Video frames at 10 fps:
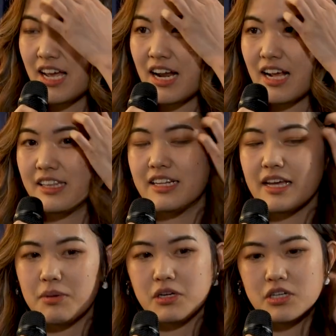And I think
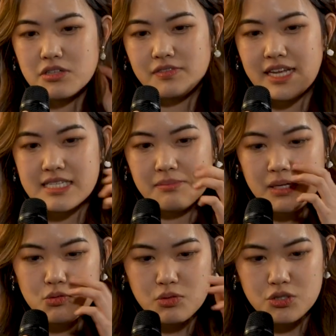that because of that,
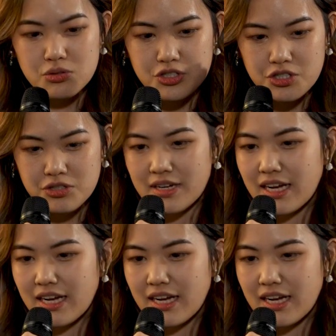sometimes we're so tuned.